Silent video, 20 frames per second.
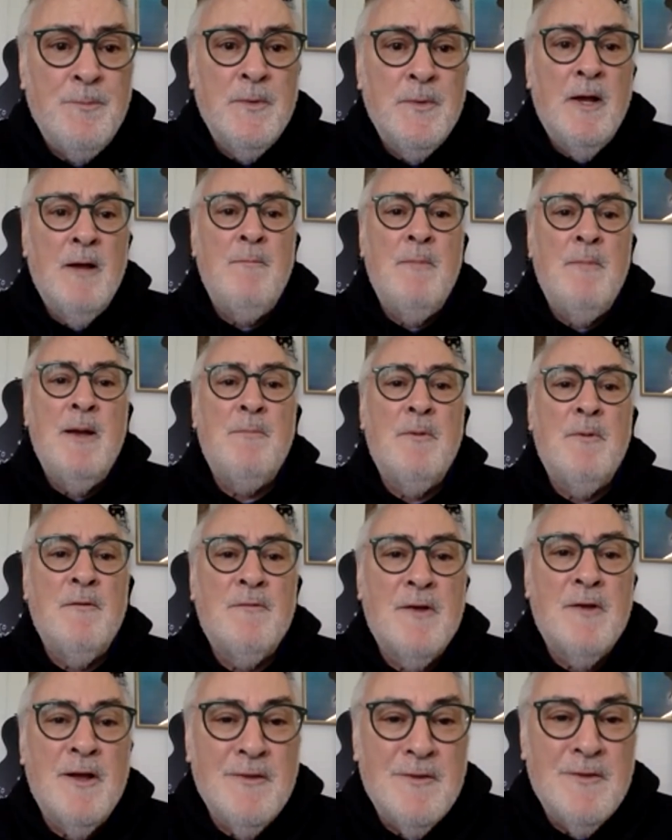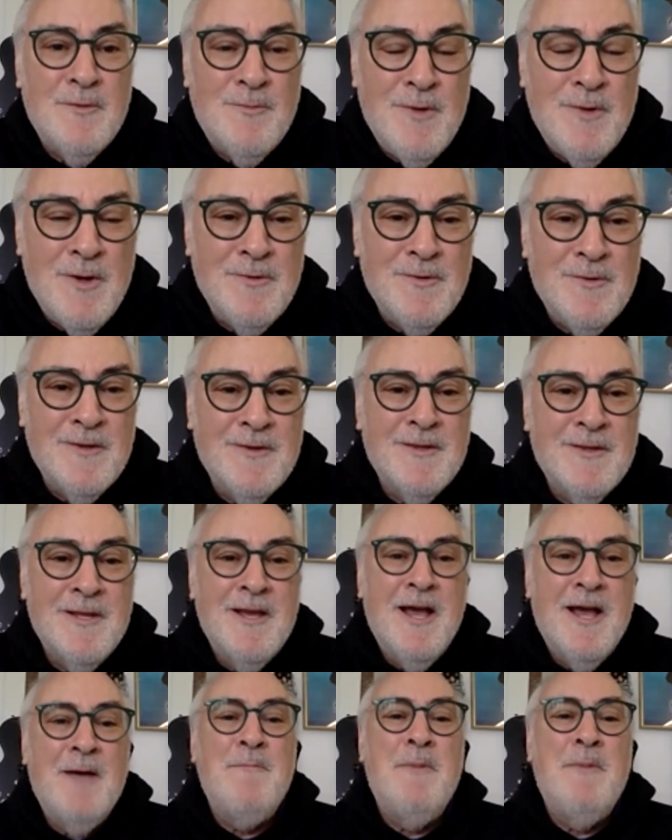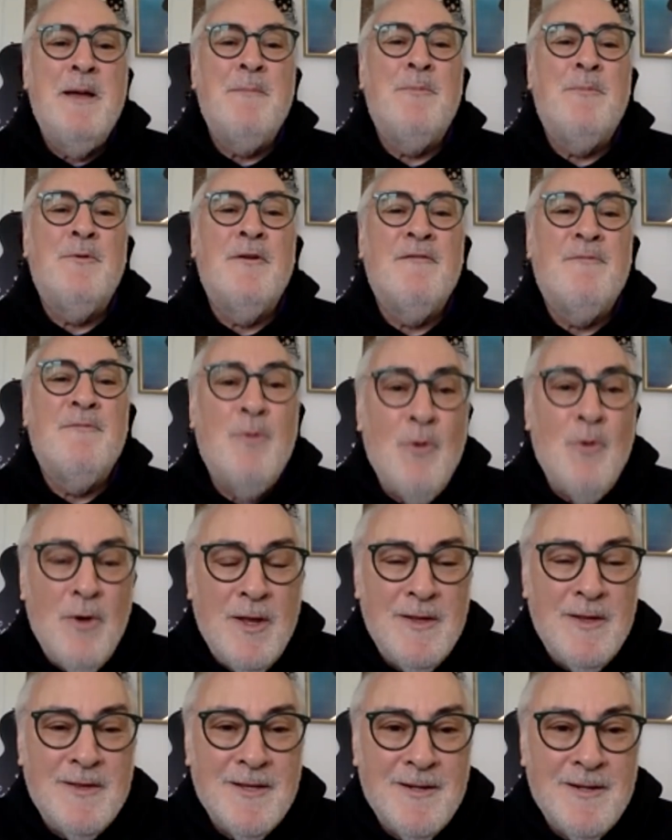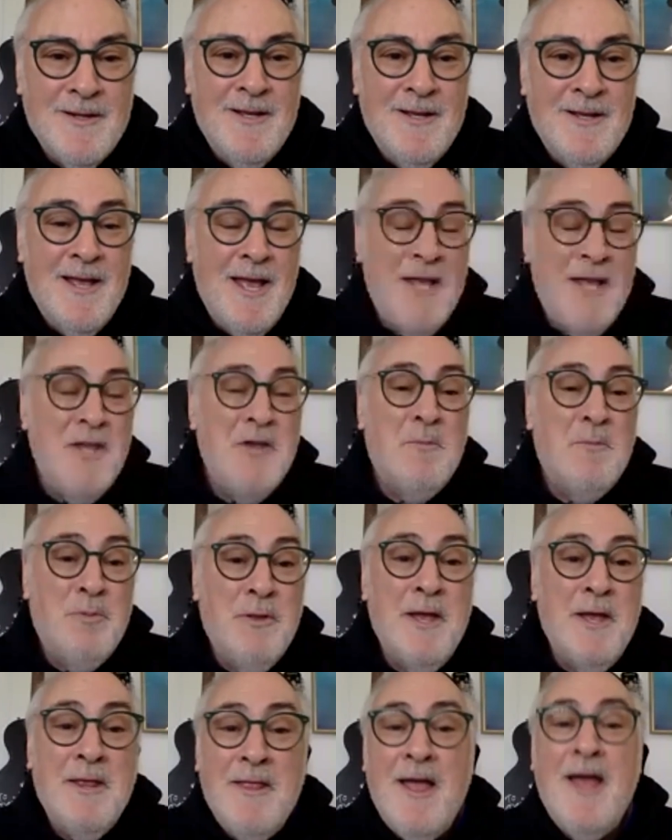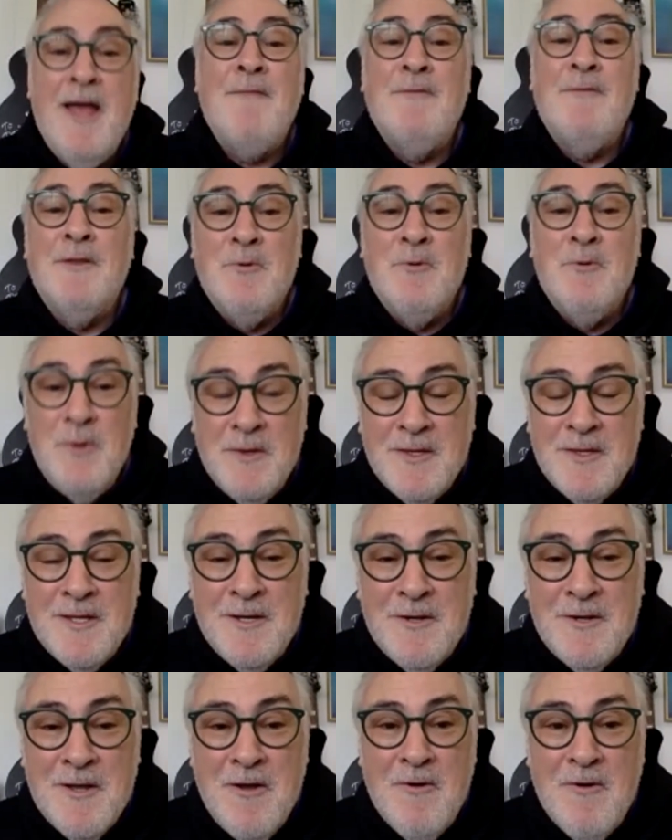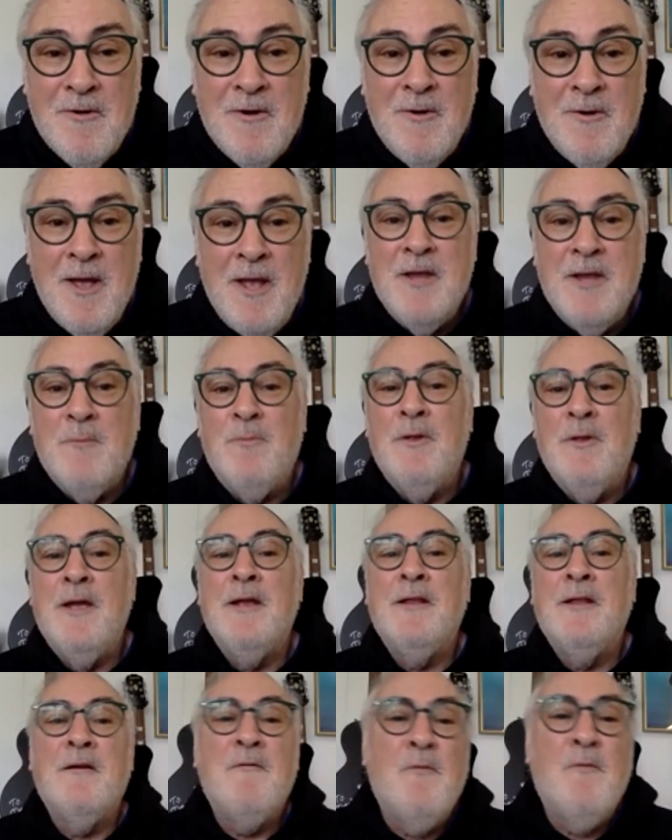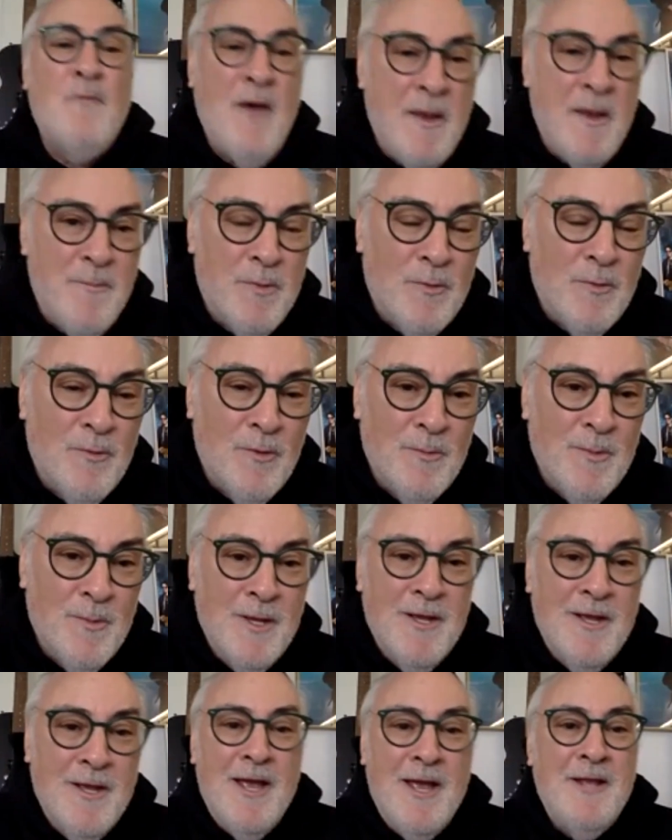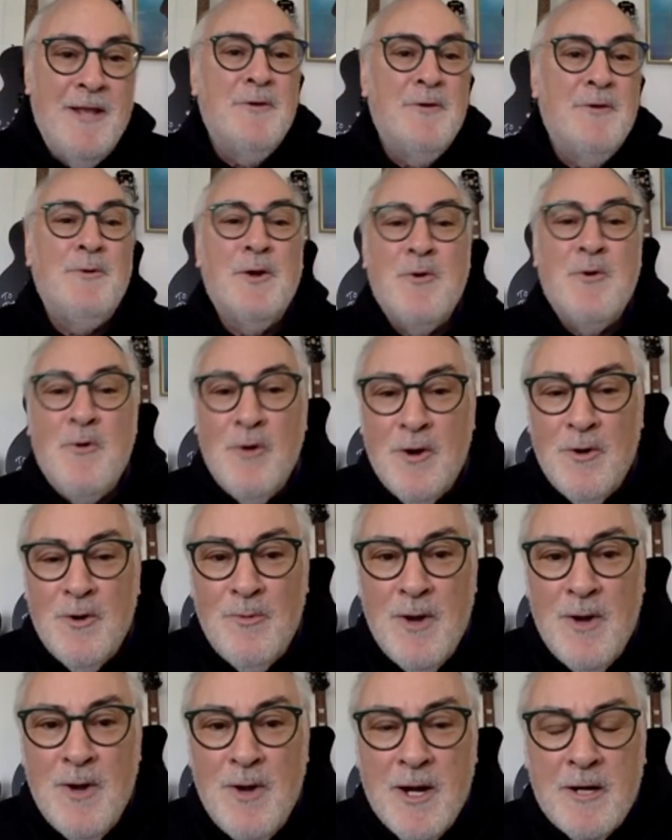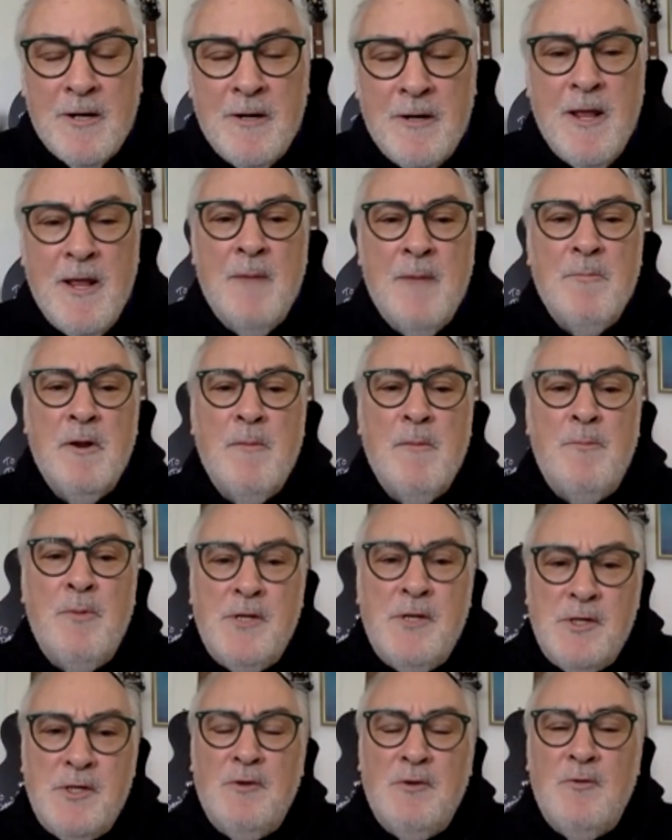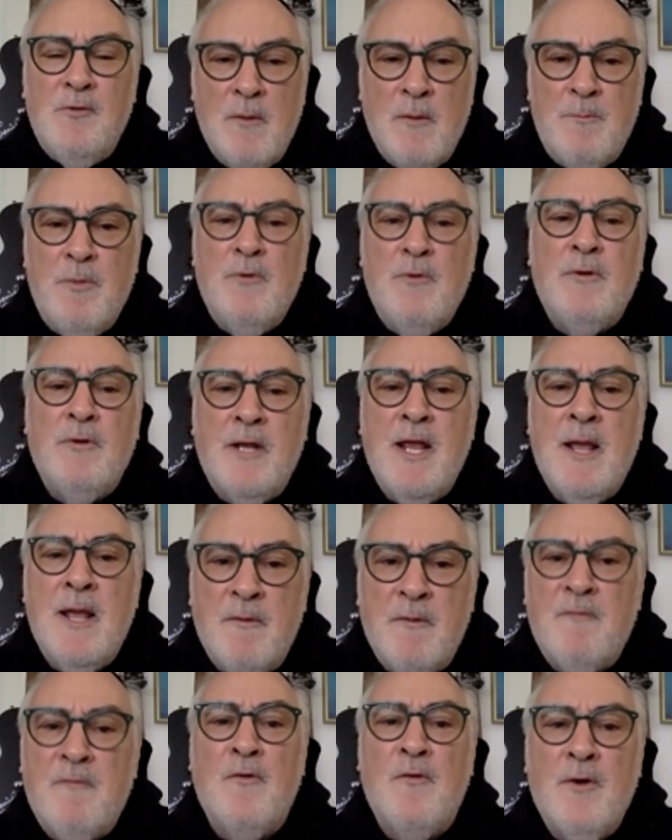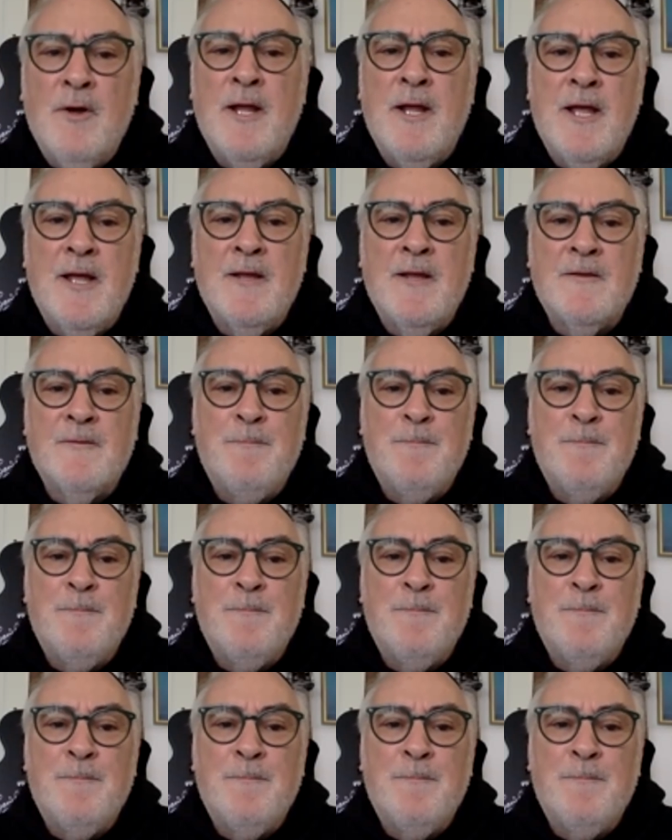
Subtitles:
a member of Guns N' Roses, a member of Poison, and you'll play live at the Whiskey a Go Go, and you'll play at the Viper Room, and you'll record a record. And I'm going to put you through a boot camp of 4 days.